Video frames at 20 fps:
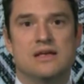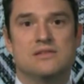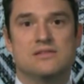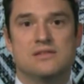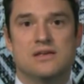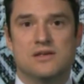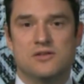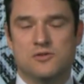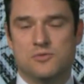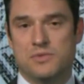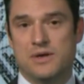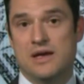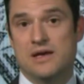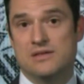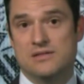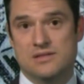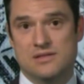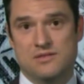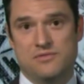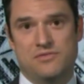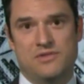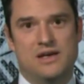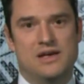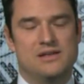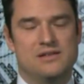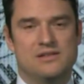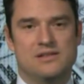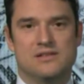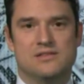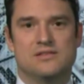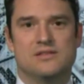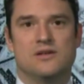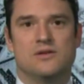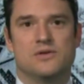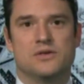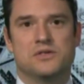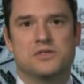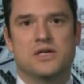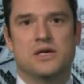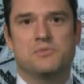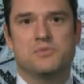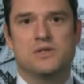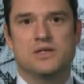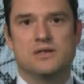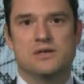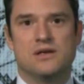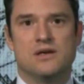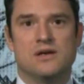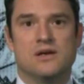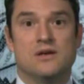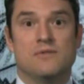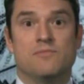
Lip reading: central banks, and the Fed is no exception,